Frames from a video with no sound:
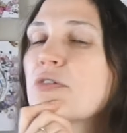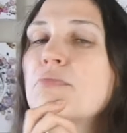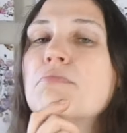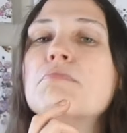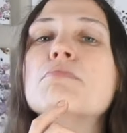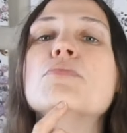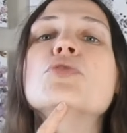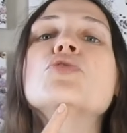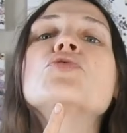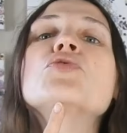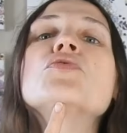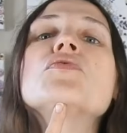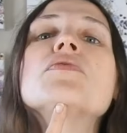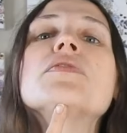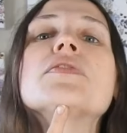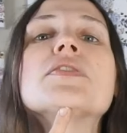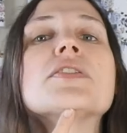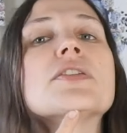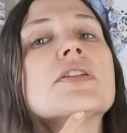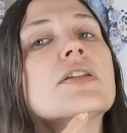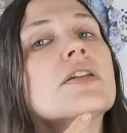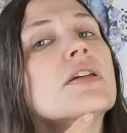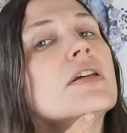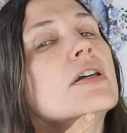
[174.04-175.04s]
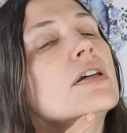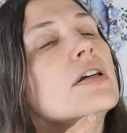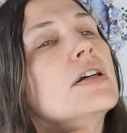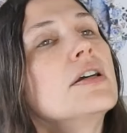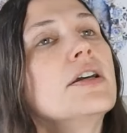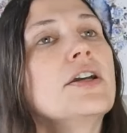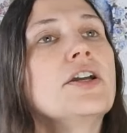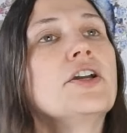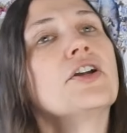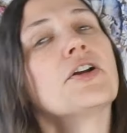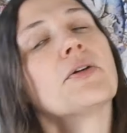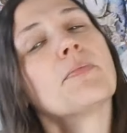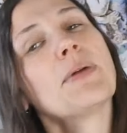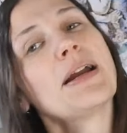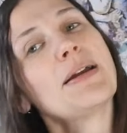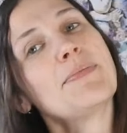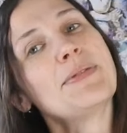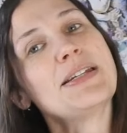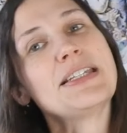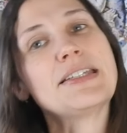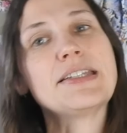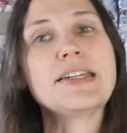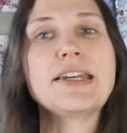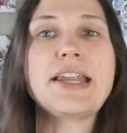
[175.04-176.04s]
moves, your
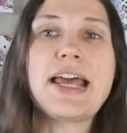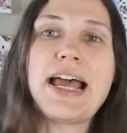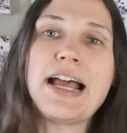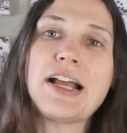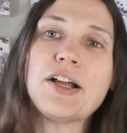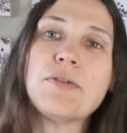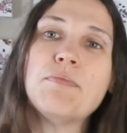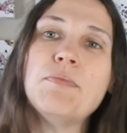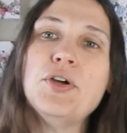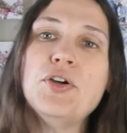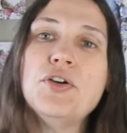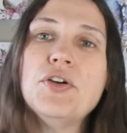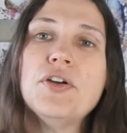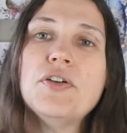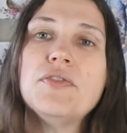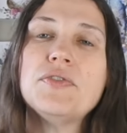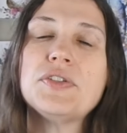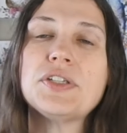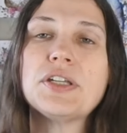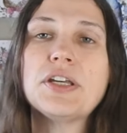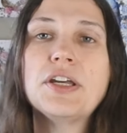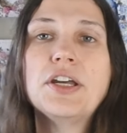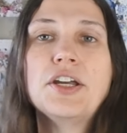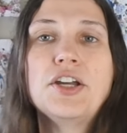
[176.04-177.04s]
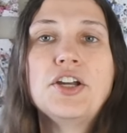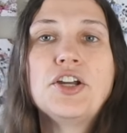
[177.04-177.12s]
baby's neck moves,